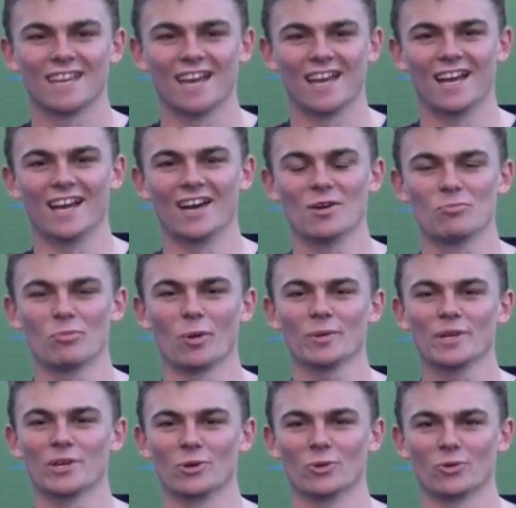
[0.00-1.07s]

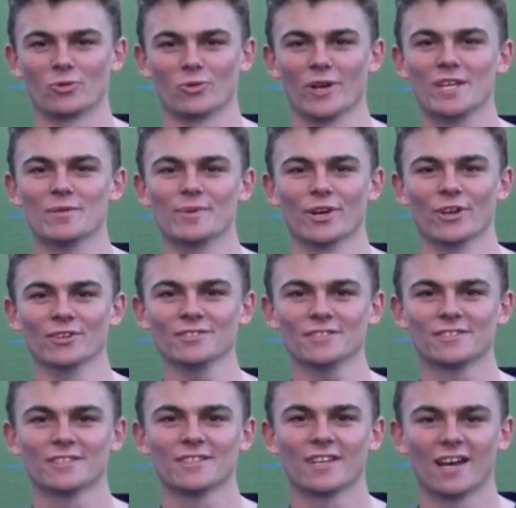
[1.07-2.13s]
Probably all three, to be
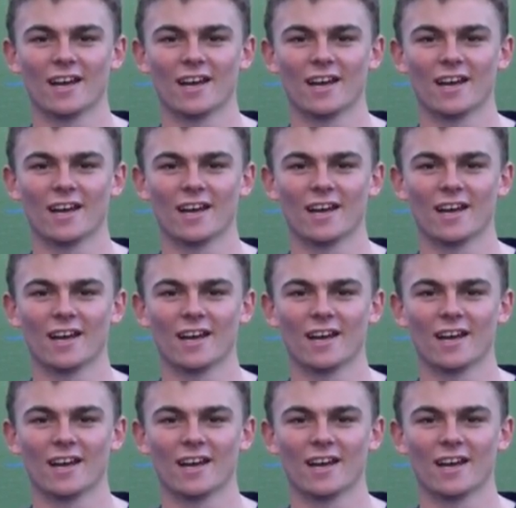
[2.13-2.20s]
honest.